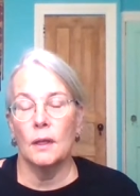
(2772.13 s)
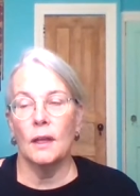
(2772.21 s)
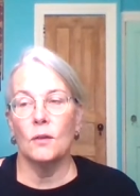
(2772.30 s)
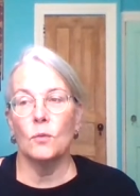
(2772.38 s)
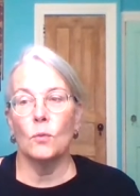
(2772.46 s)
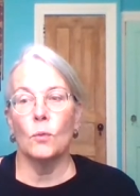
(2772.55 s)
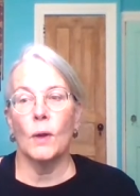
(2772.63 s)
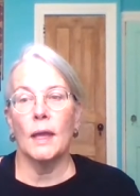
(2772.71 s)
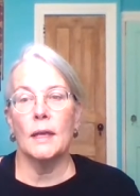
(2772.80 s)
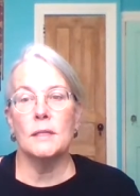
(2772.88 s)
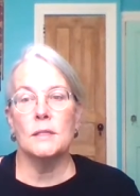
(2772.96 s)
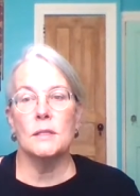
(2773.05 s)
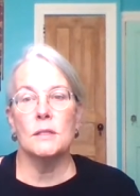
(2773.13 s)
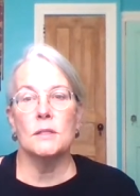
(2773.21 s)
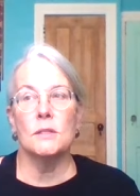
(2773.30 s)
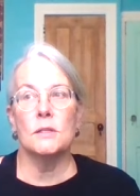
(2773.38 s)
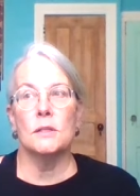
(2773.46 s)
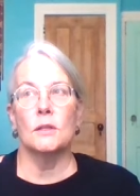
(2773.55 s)
It
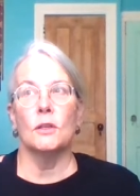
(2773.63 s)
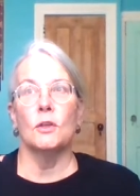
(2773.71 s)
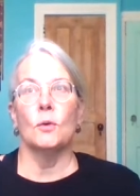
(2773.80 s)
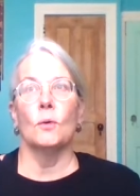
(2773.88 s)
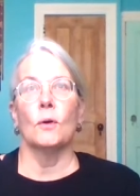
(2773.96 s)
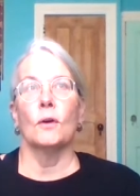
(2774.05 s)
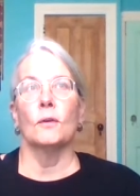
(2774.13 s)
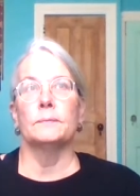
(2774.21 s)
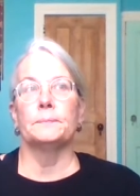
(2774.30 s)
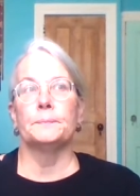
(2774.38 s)
raises your,